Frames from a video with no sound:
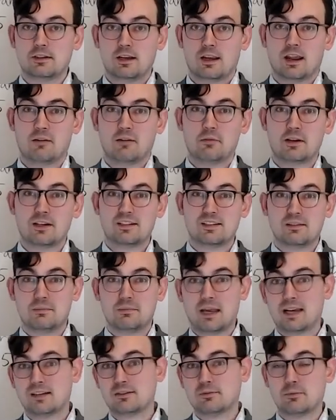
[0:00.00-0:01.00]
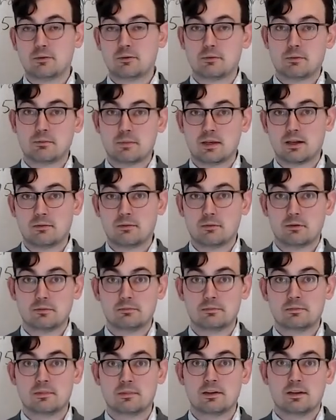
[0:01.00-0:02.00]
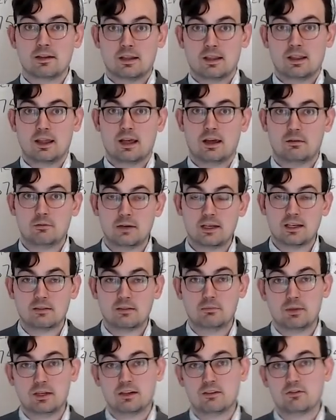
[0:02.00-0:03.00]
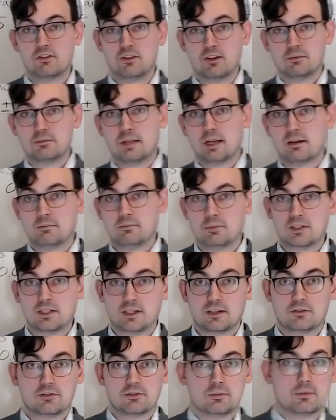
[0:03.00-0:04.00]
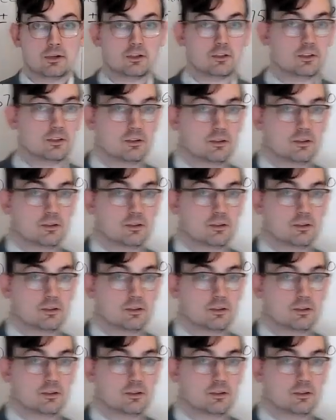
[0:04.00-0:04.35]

and what is the maximum and minimum that we could be from that particular dimension.